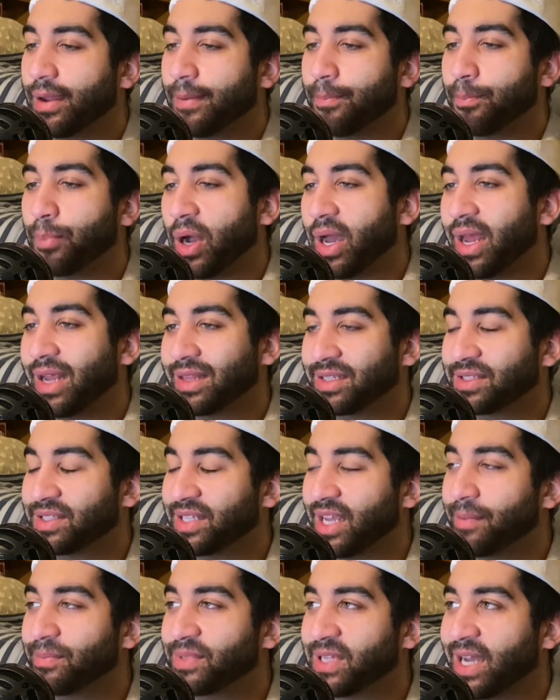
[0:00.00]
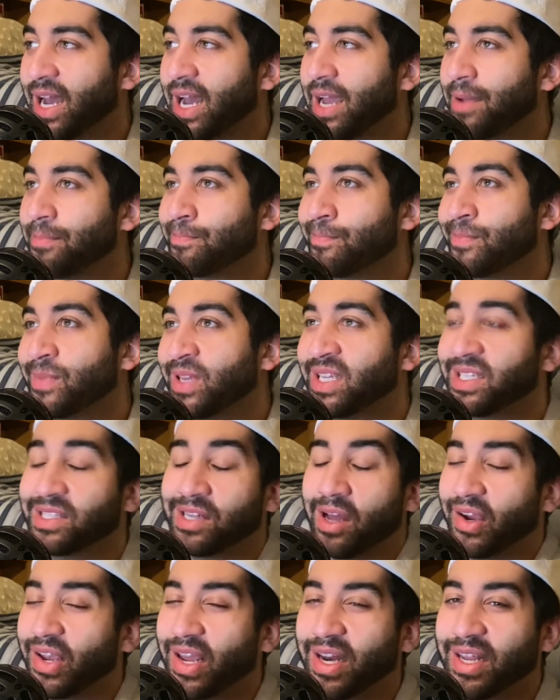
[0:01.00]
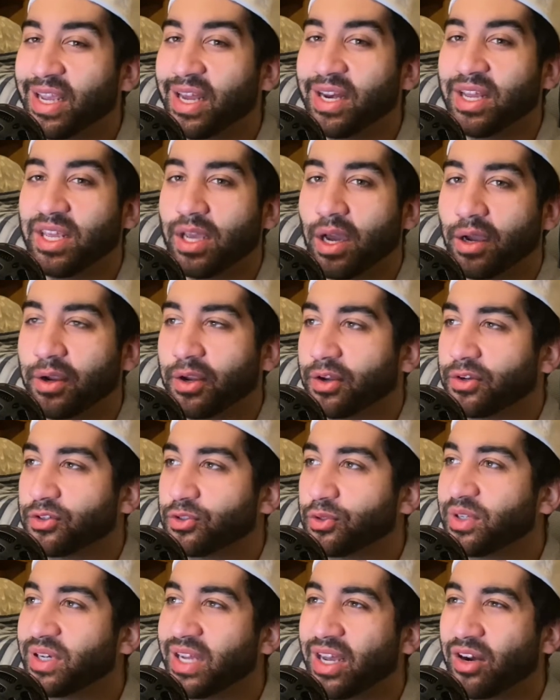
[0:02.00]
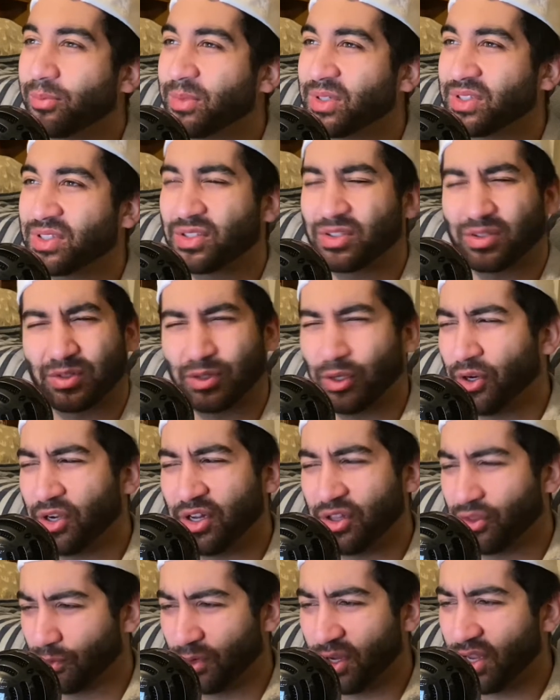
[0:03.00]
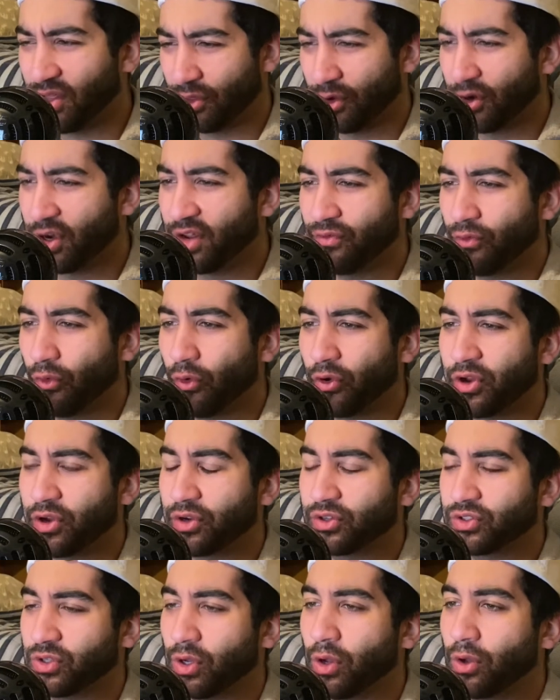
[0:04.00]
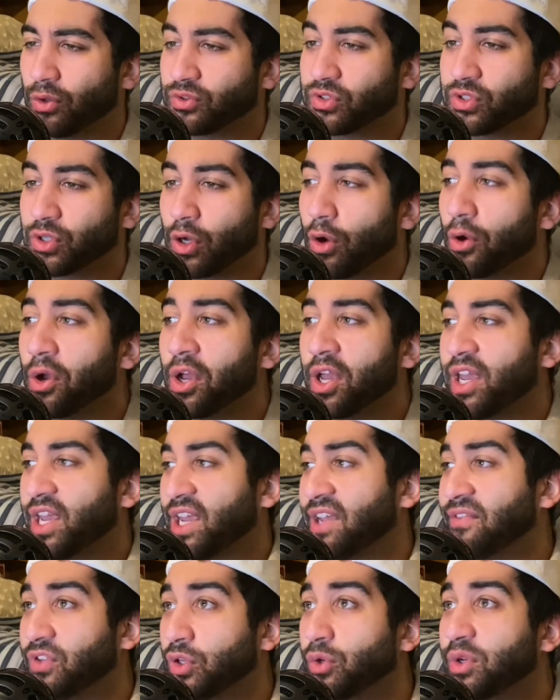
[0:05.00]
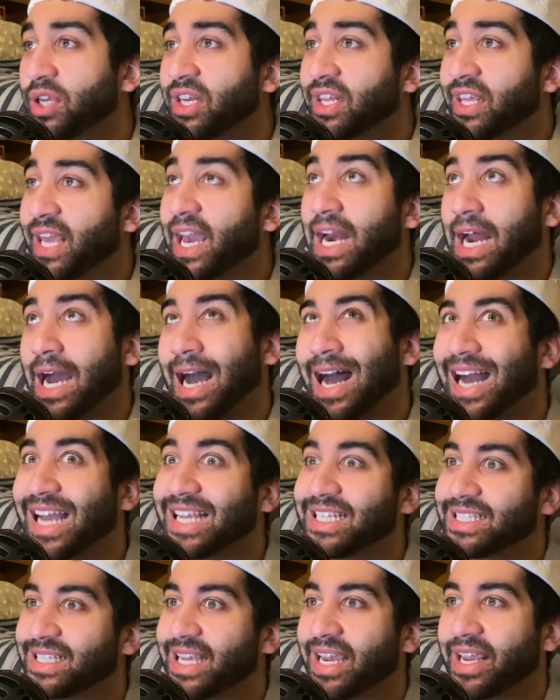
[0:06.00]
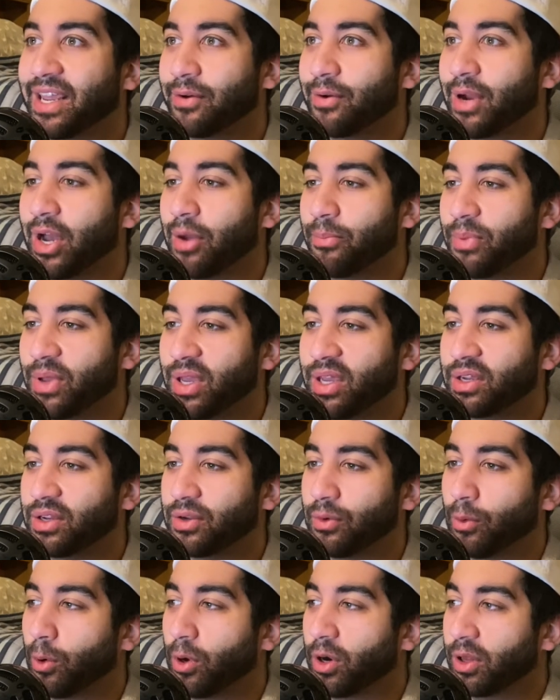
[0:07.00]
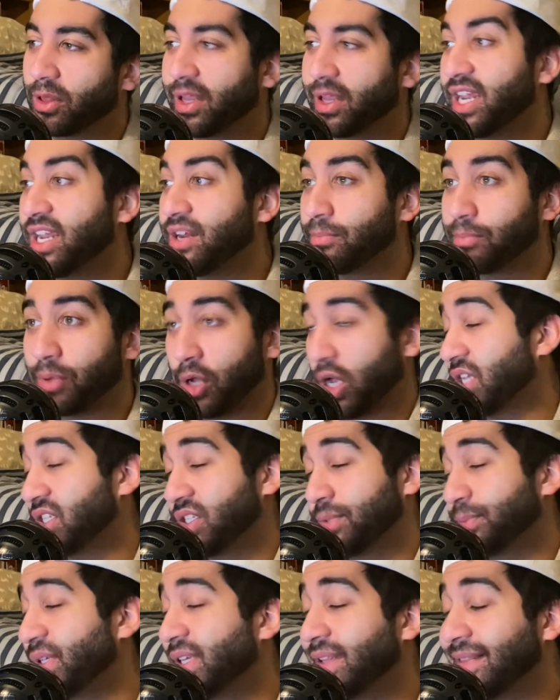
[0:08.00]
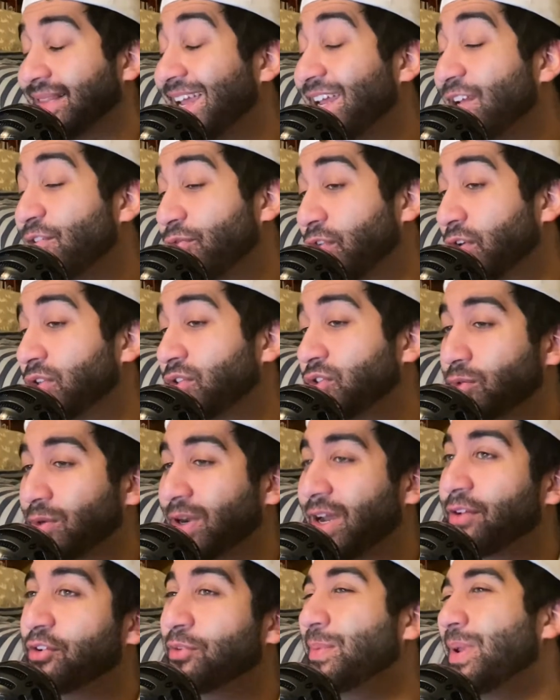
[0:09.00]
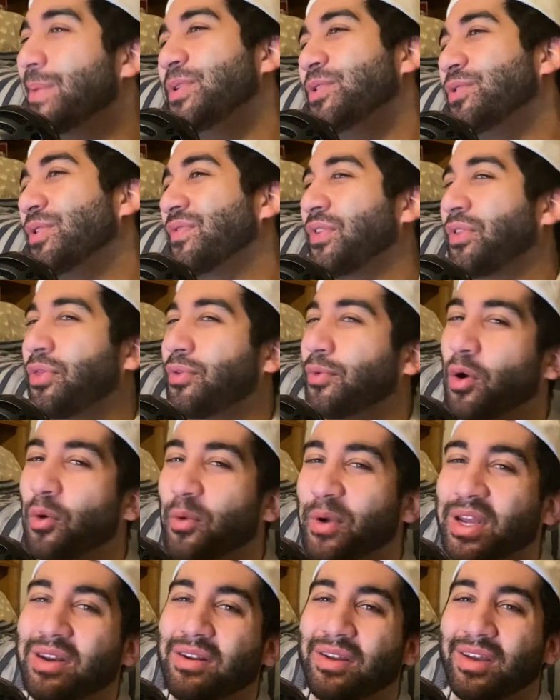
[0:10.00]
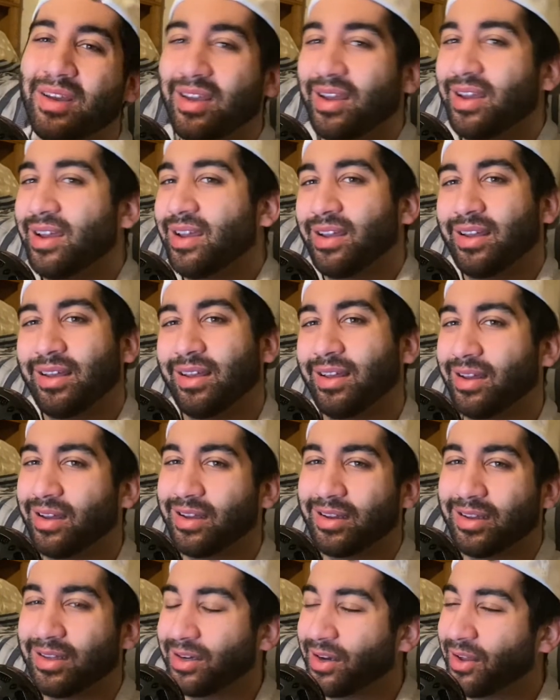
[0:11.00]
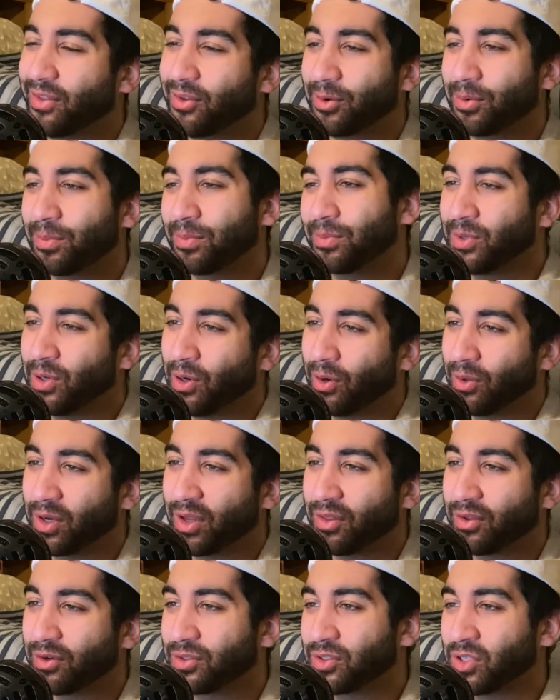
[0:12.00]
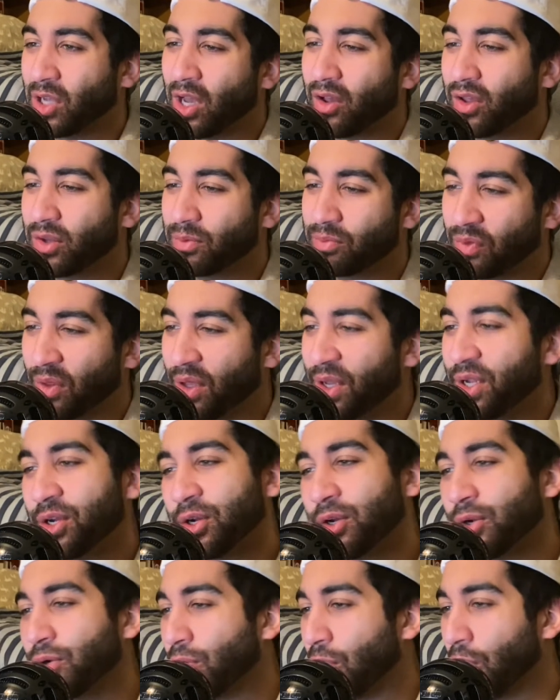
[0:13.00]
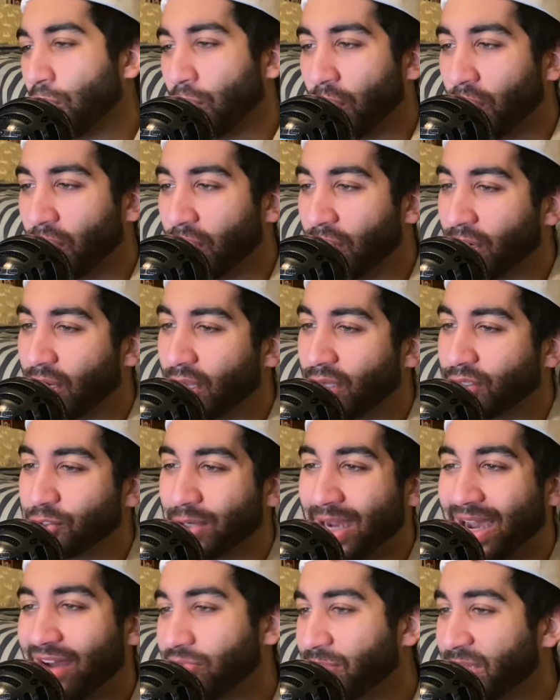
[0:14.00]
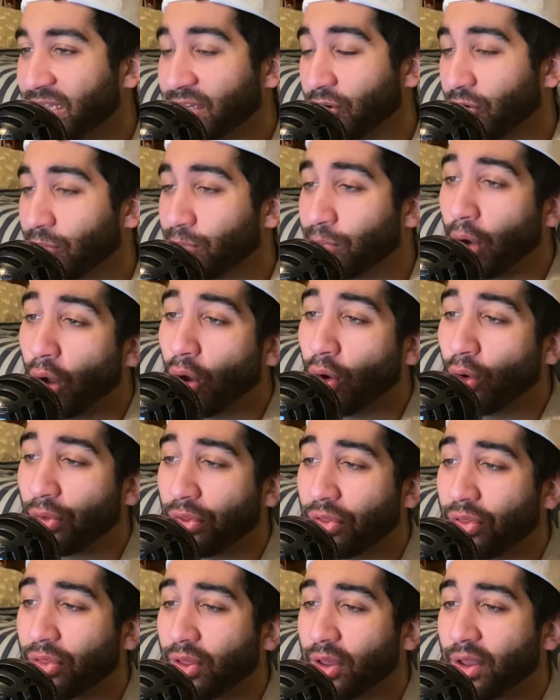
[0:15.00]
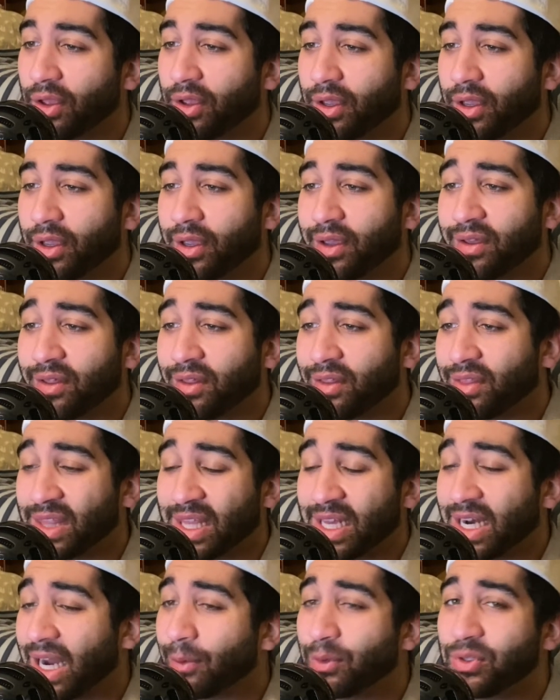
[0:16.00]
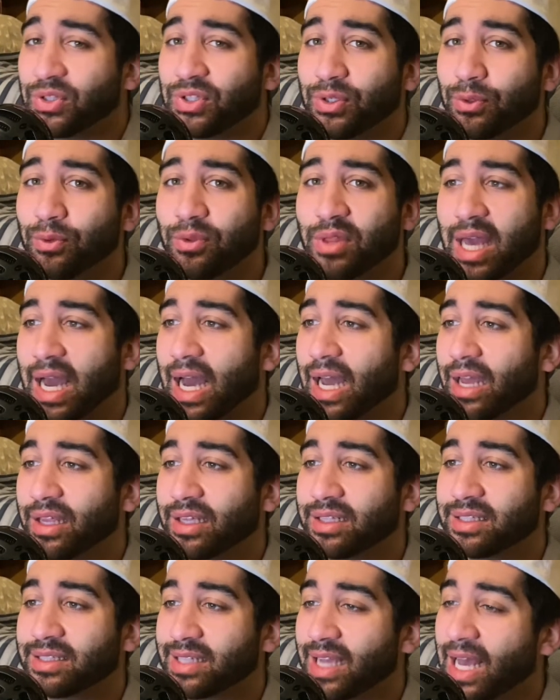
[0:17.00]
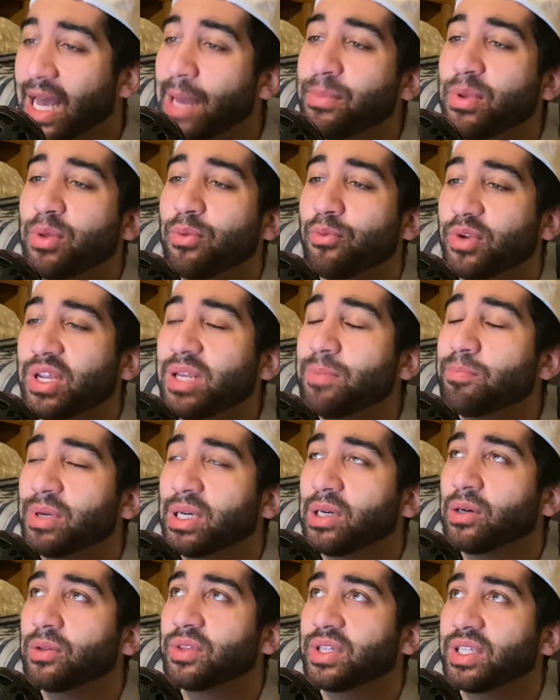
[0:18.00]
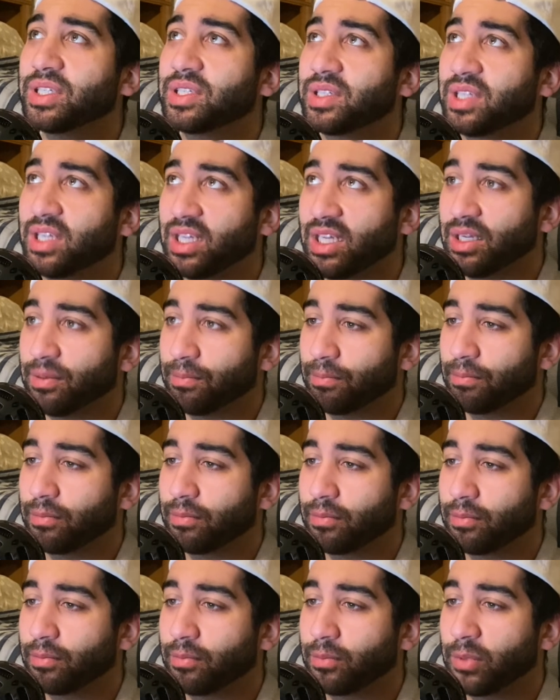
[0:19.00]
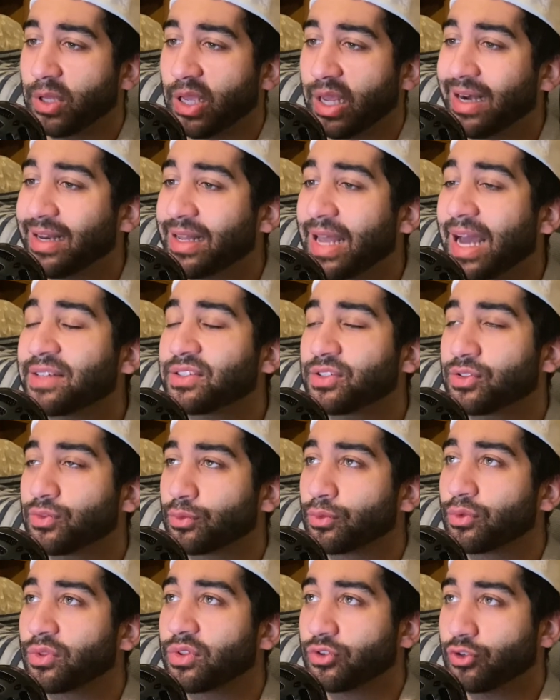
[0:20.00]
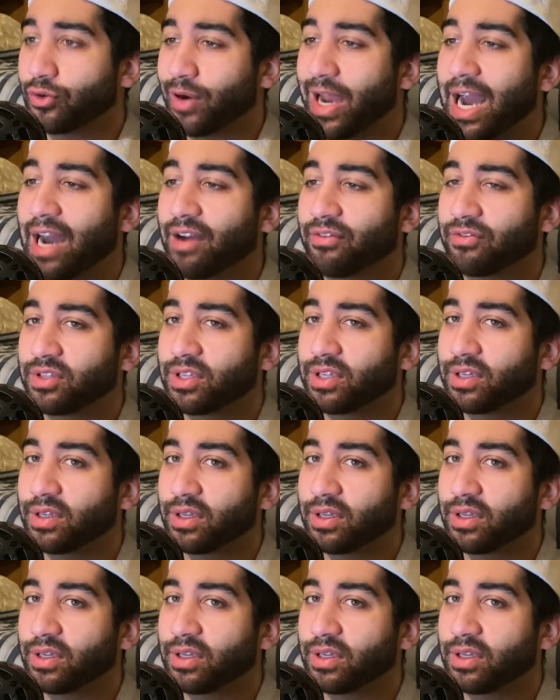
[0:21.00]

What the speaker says: But at the same time, he's not getting any younger. Julian Edelman's 33, 34 years old. So if you can get a high second round pick or possibly late first rounder, maybe you have to throw in another solid player or a draft pick or both, then I would do that. It's time to rebuild this team. And that's through the draft.